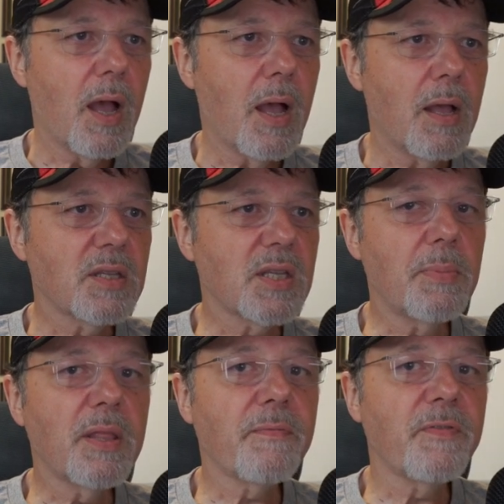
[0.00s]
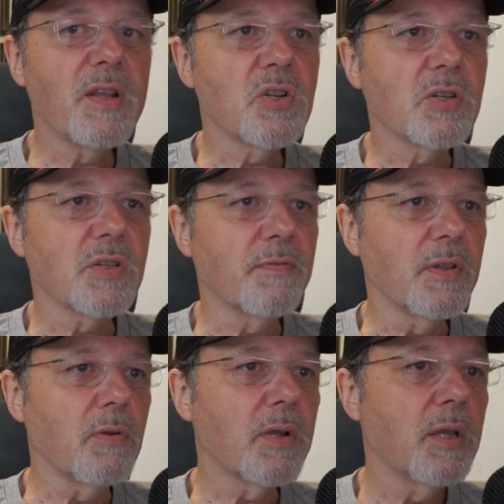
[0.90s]
Some of the features of
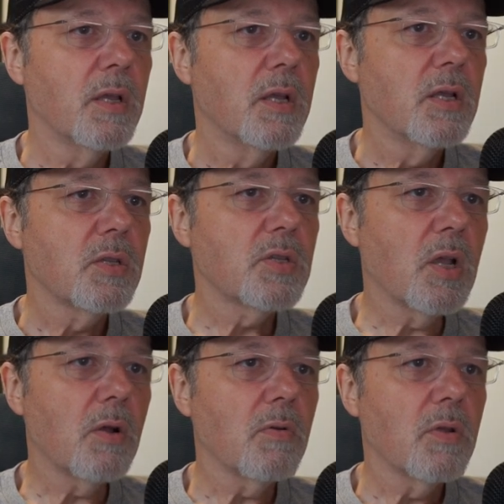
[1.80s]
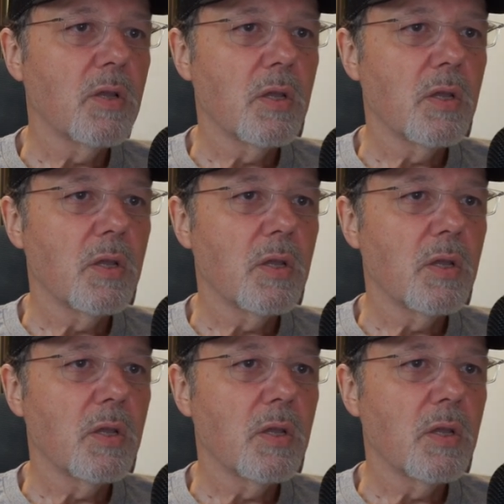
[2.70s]
Luke. So